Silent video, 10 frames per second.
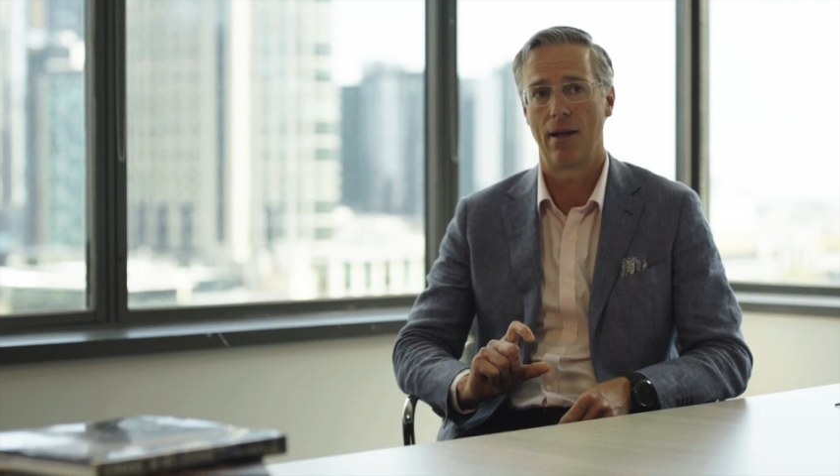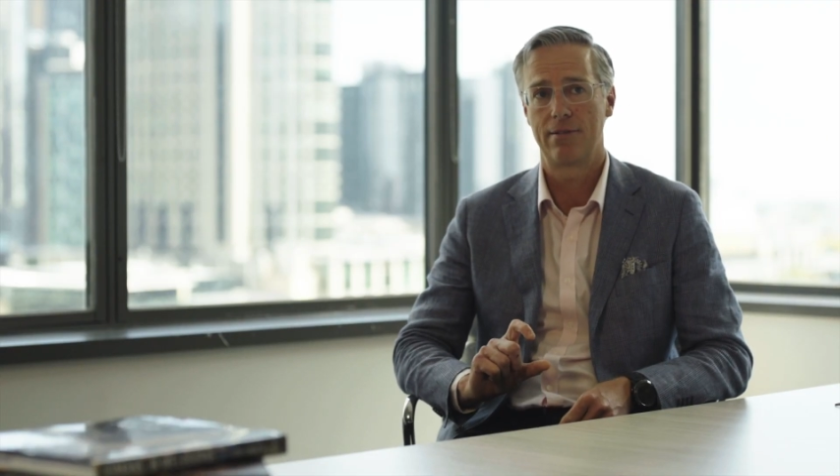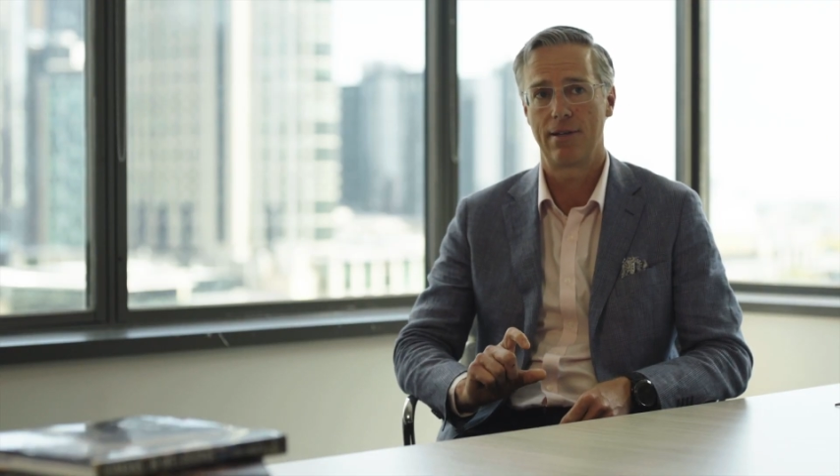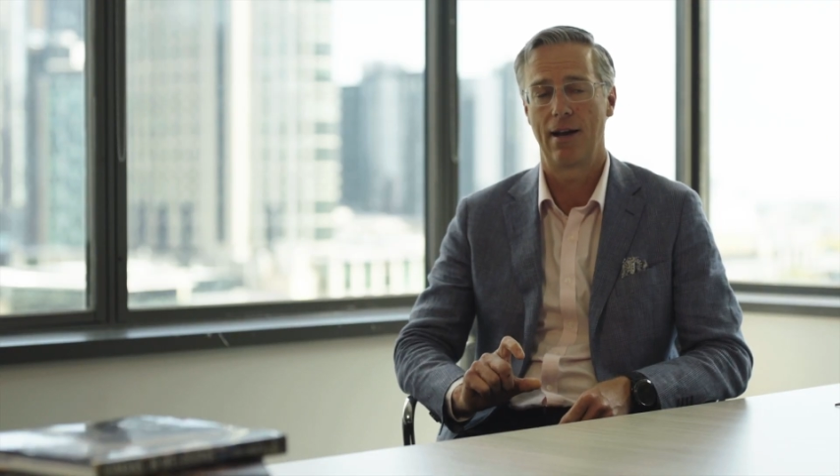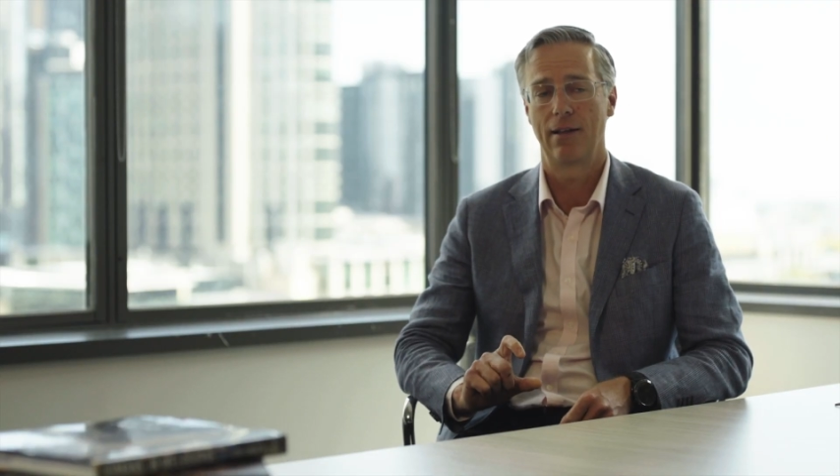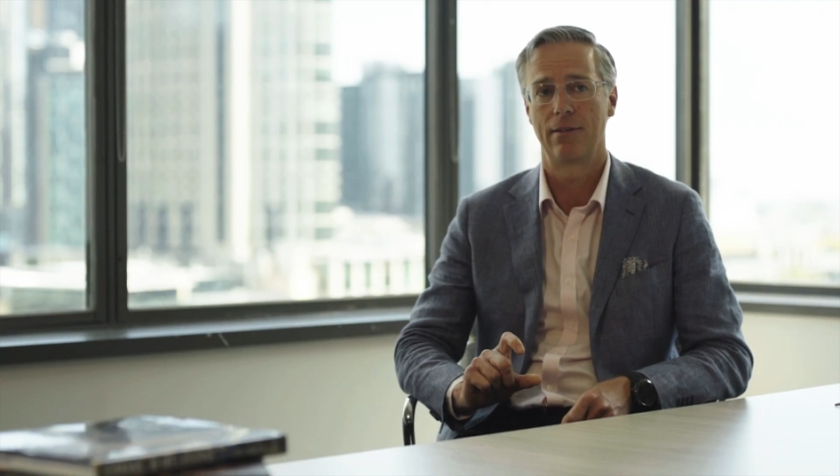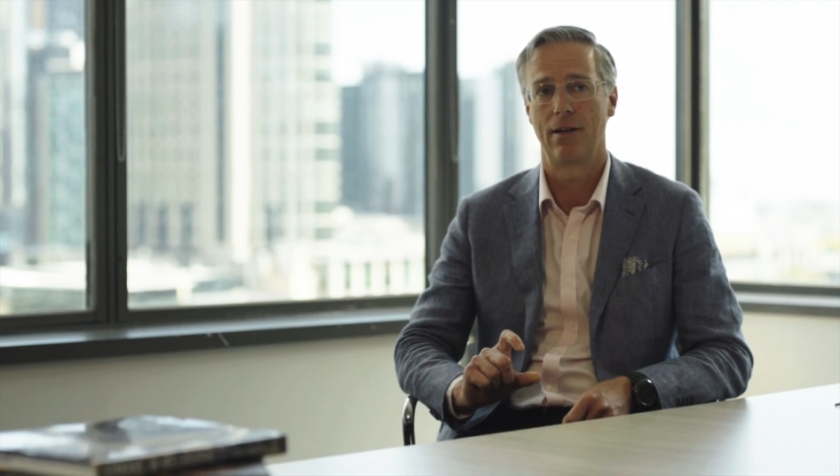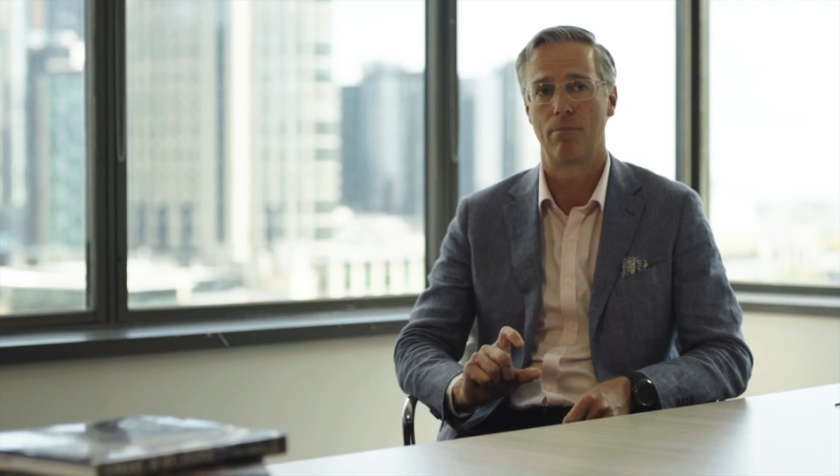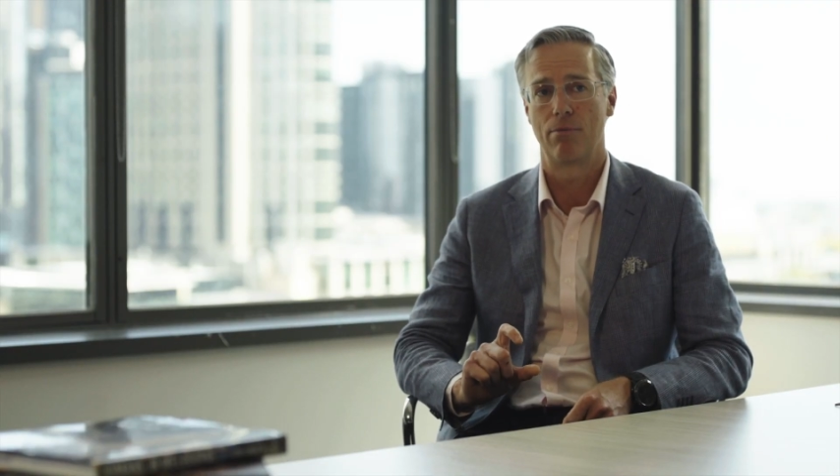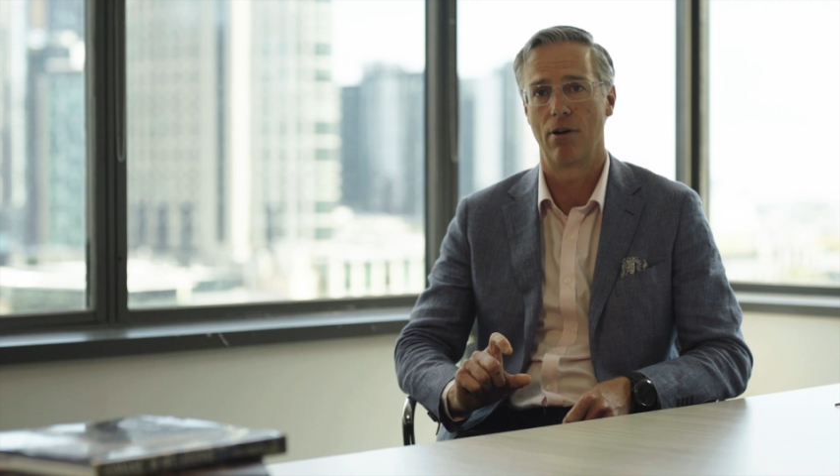tailored
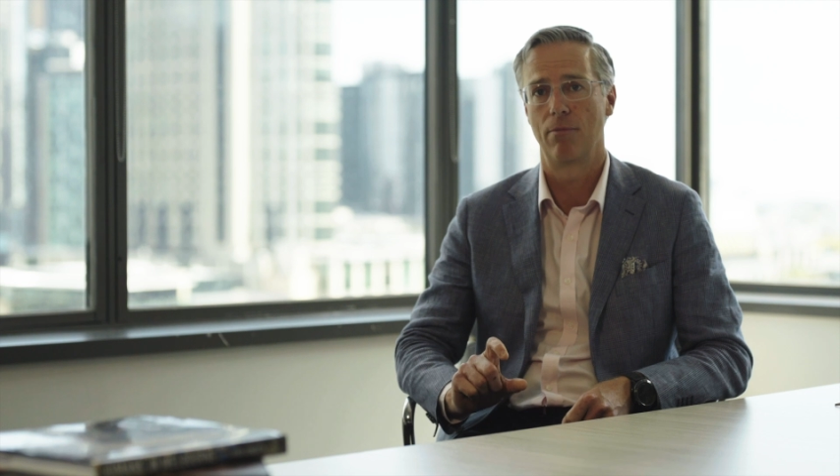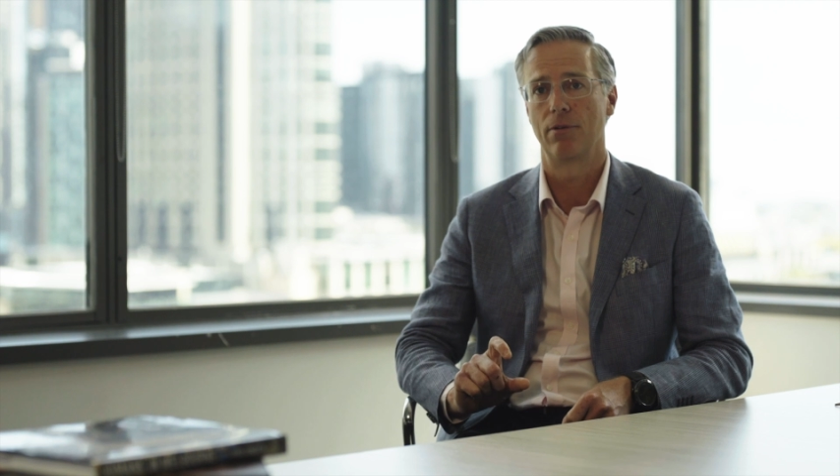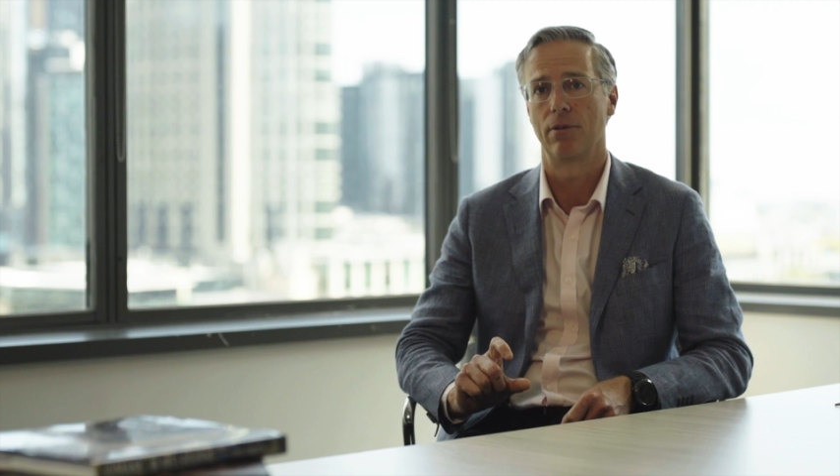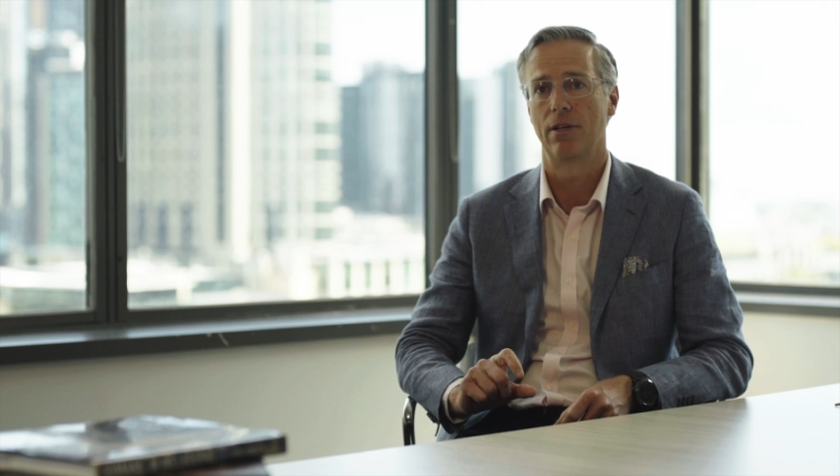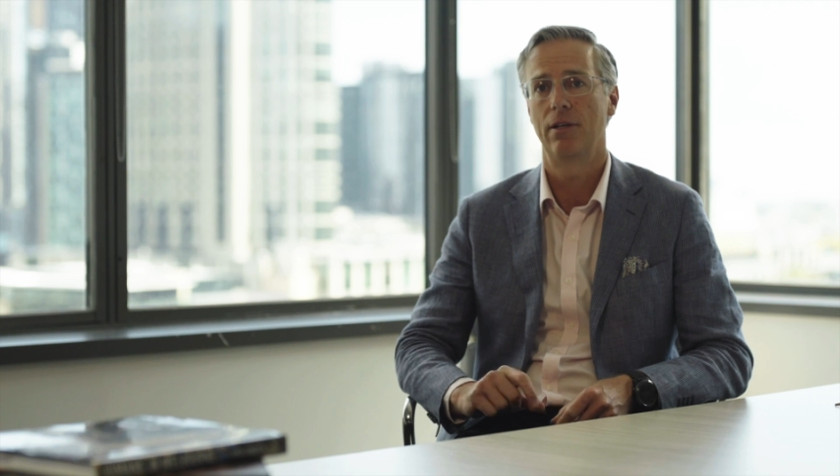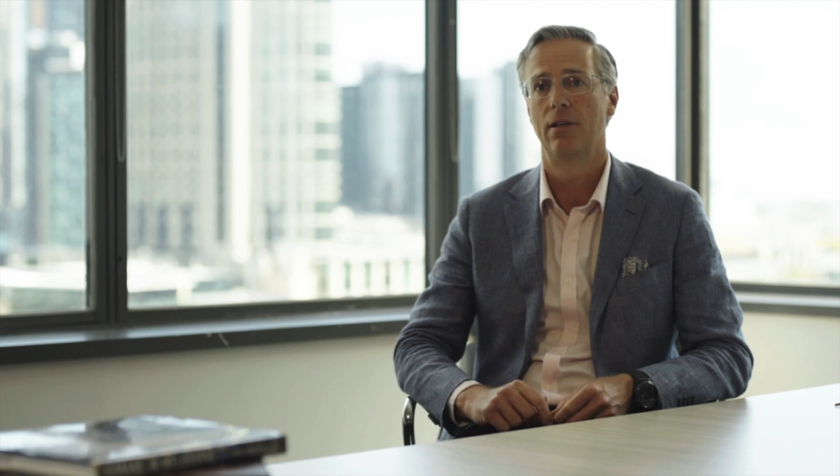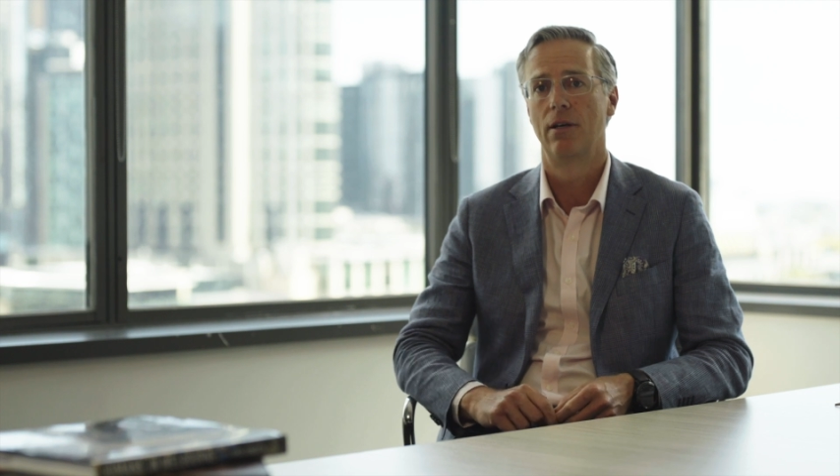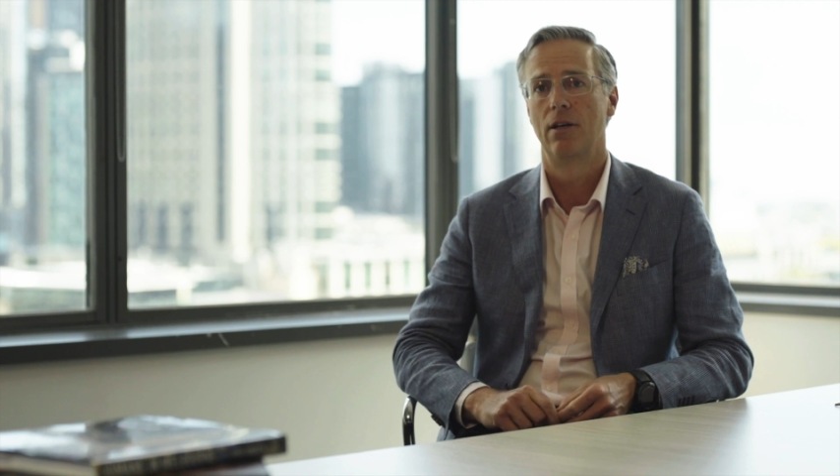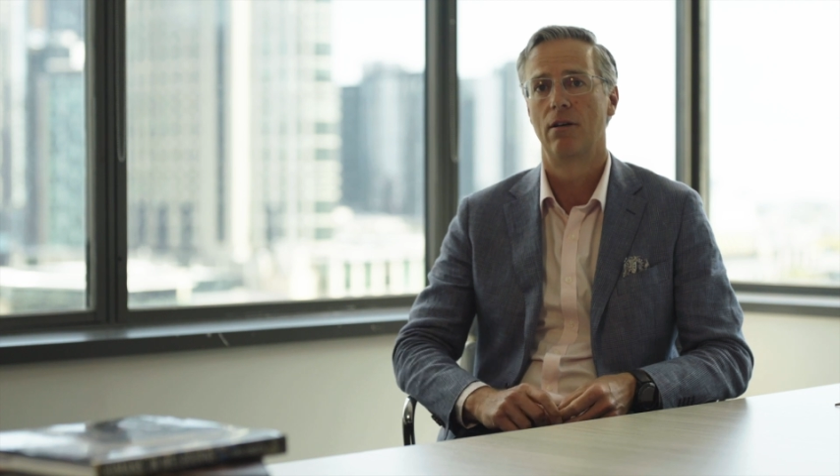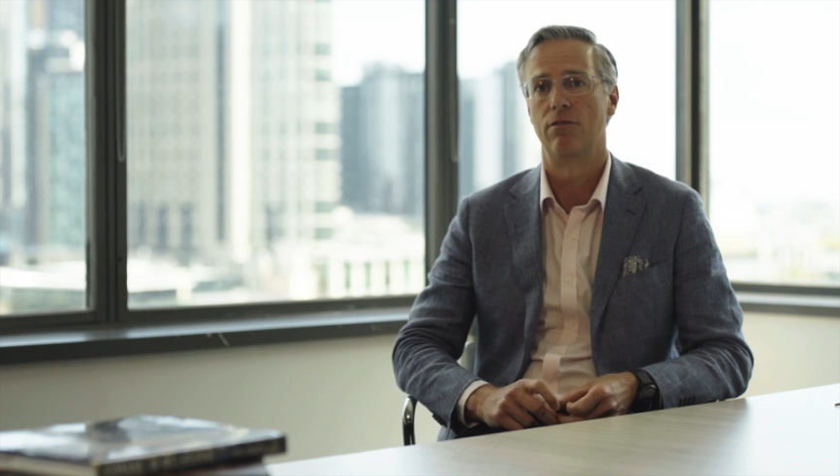appropriately
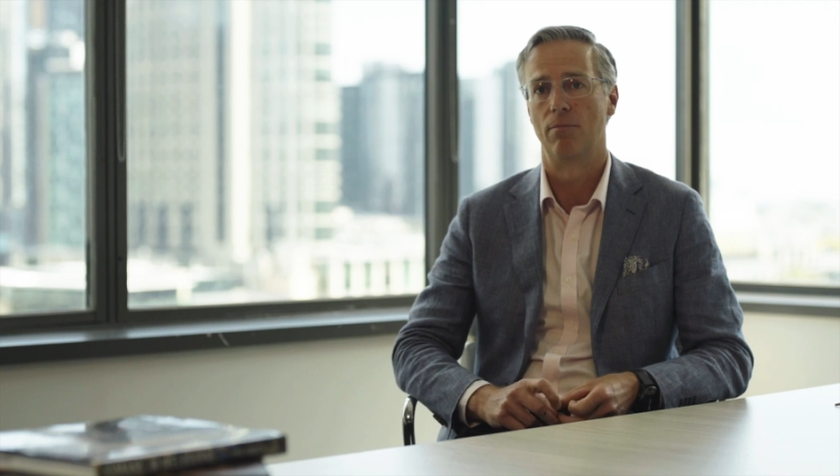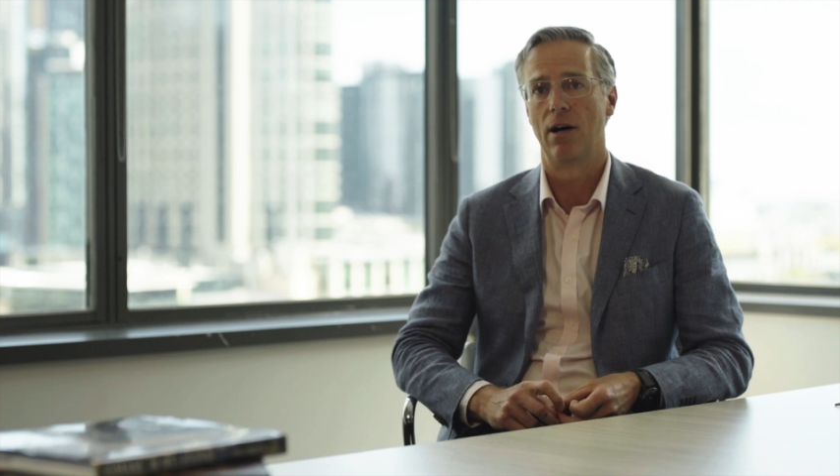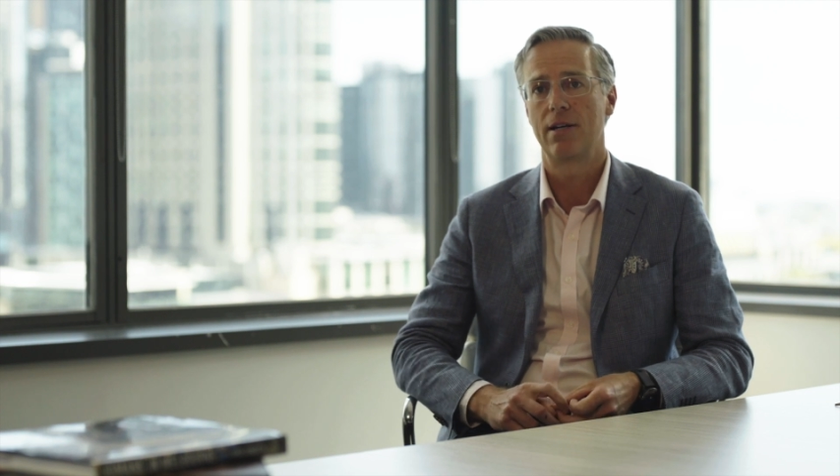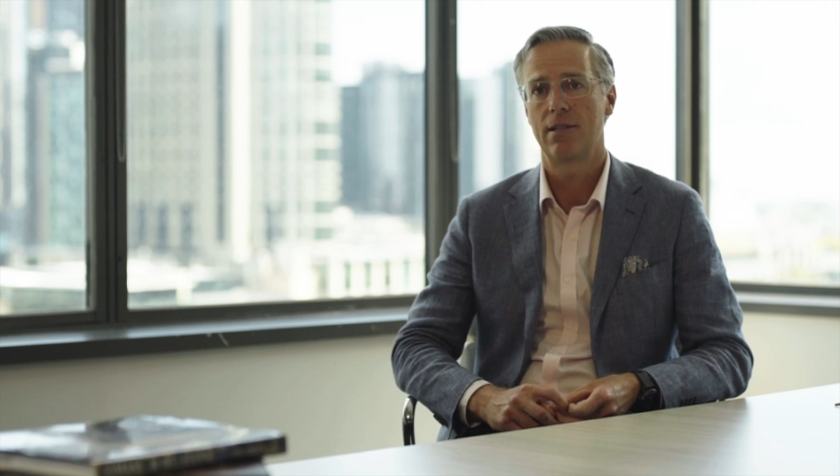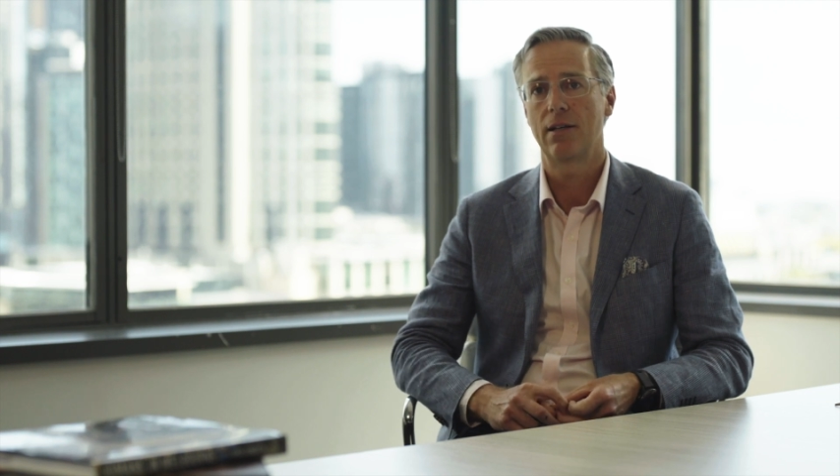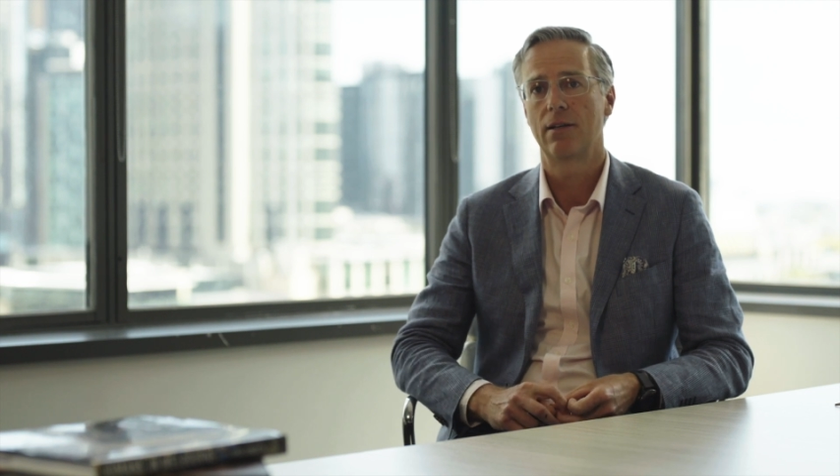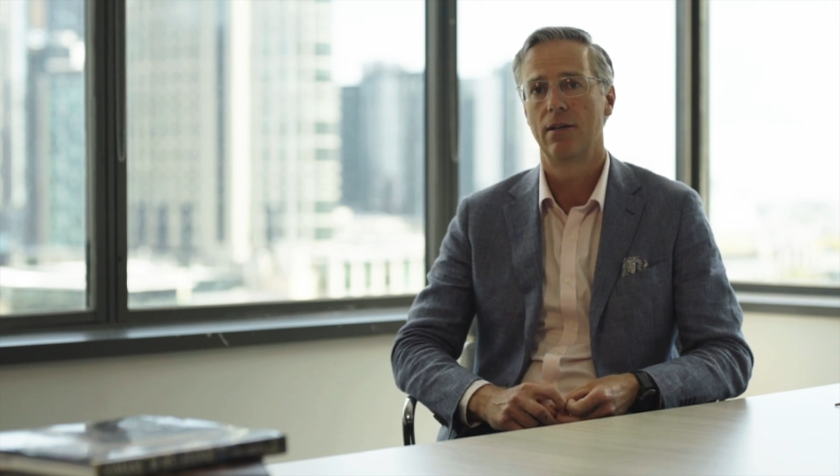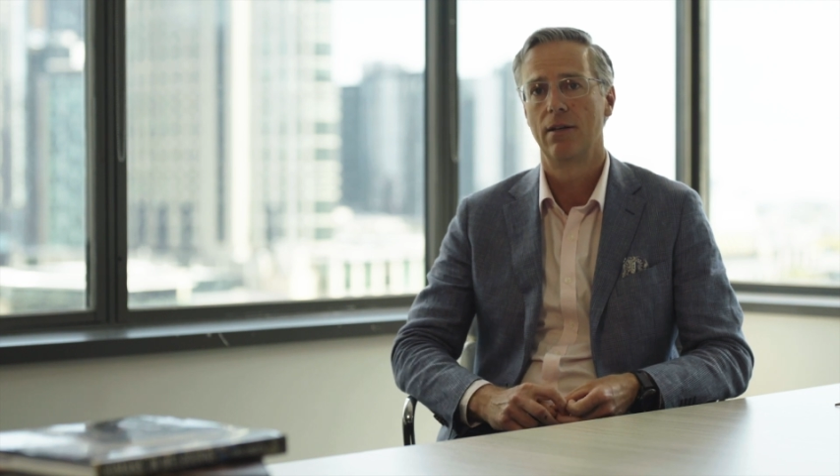for biotech.